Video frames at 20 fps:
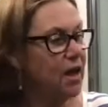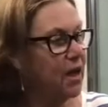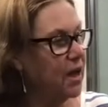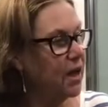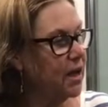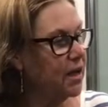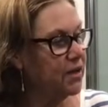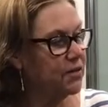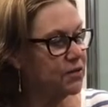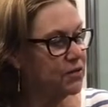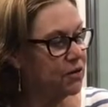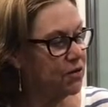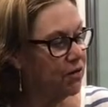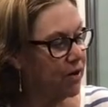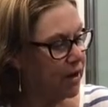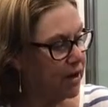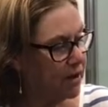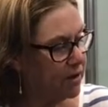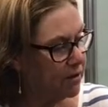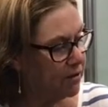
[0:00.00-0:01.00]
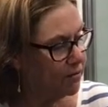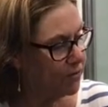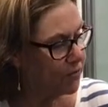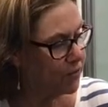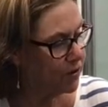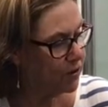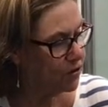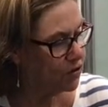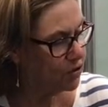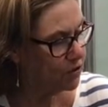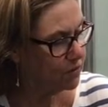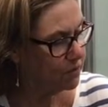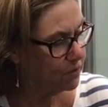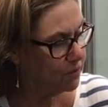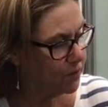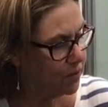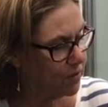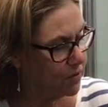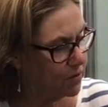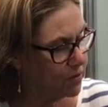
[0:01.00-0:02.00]
and it's a great little fridge
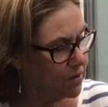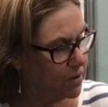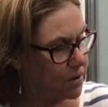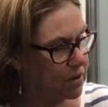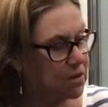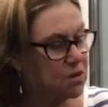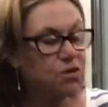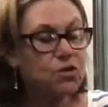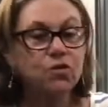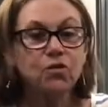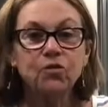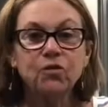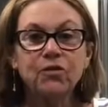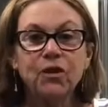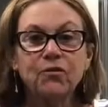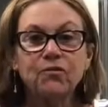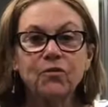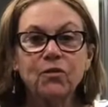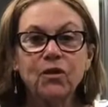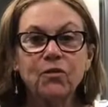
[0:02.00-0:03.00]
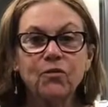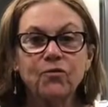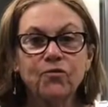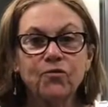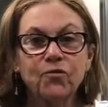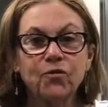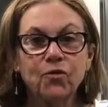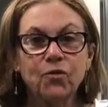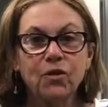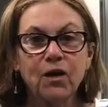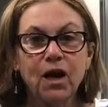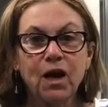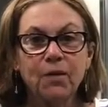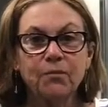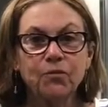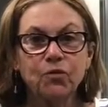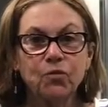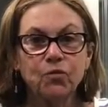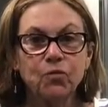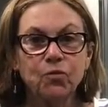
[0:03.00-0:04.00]
because it can store for
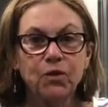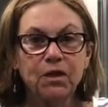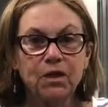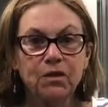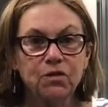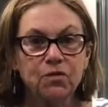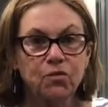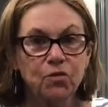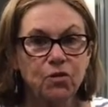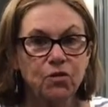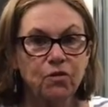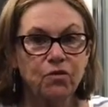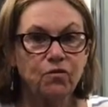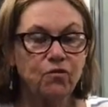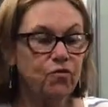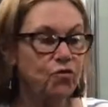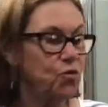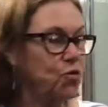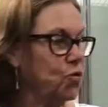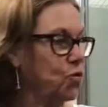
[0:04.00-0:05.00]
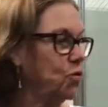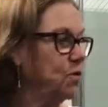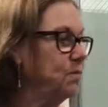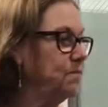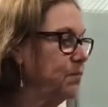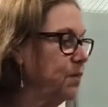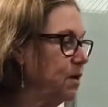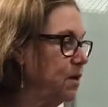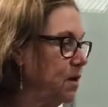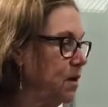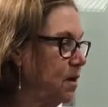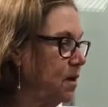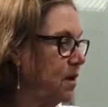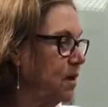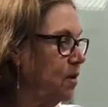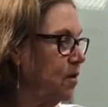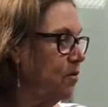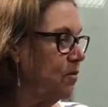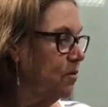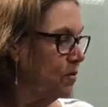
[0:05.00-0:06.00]
up to a week's worth of food.
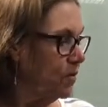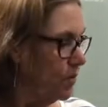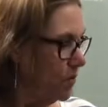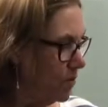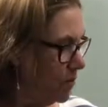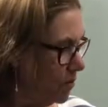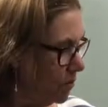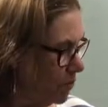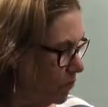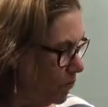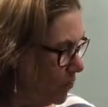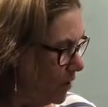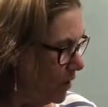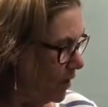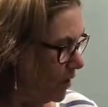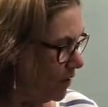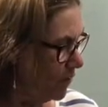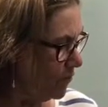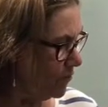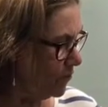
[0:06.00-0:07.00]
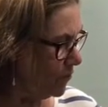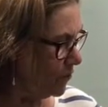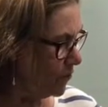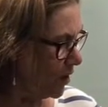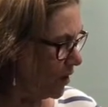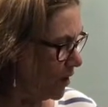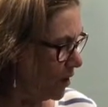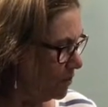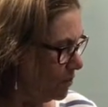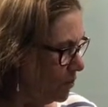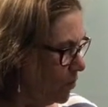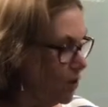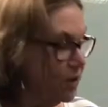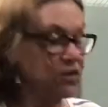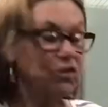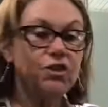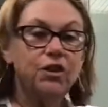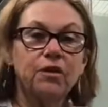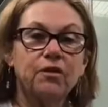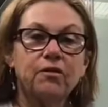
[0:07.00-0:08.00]
We love my
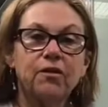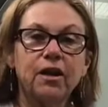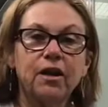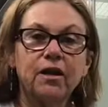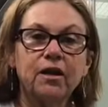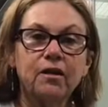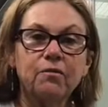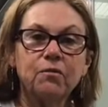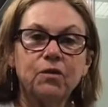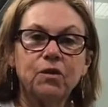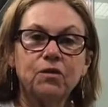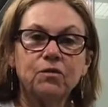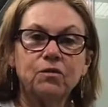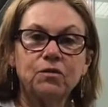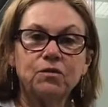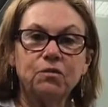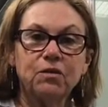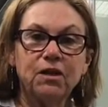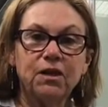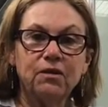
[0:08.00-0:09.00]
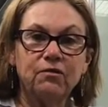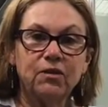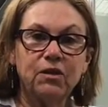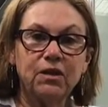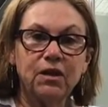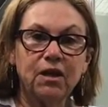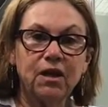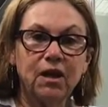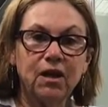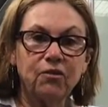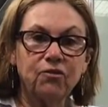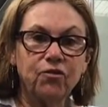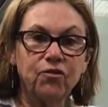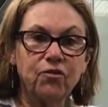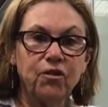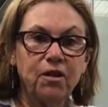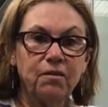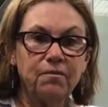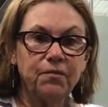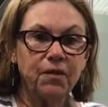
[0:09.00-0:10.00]
generator because we live in the
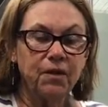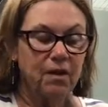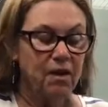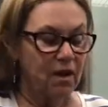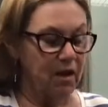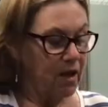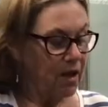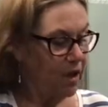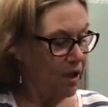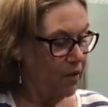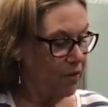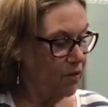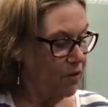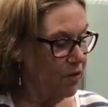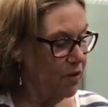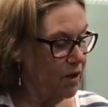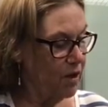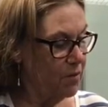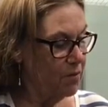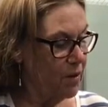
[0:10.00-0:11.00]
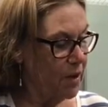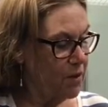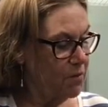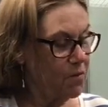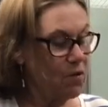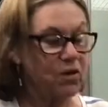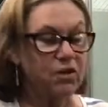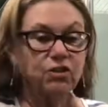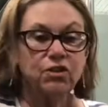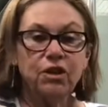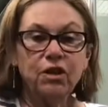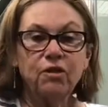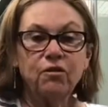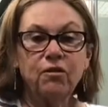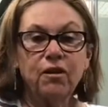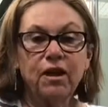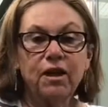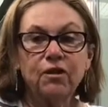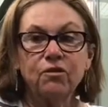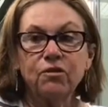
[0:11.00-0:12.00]
country, and the thing about my
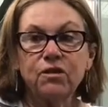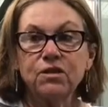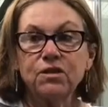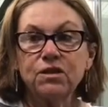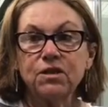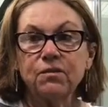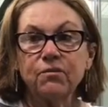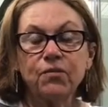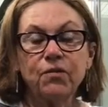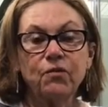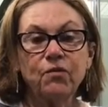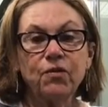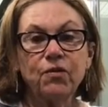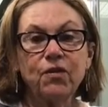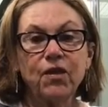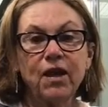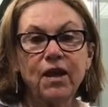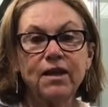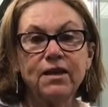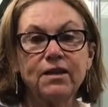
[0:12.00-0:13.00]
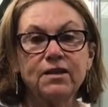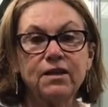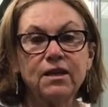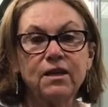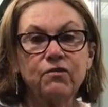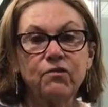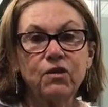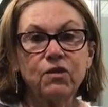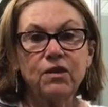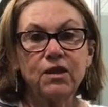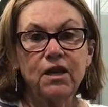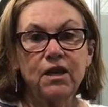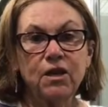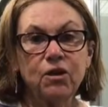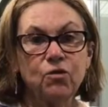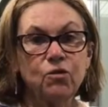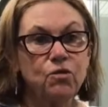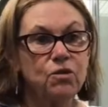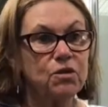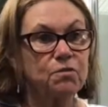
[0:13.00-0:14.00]
generator is they deliver their
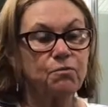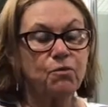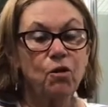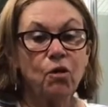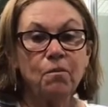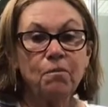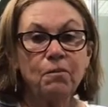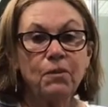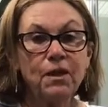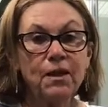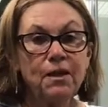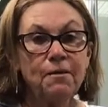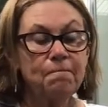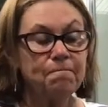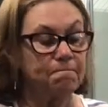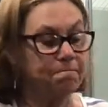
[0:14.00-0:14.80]
goods promptly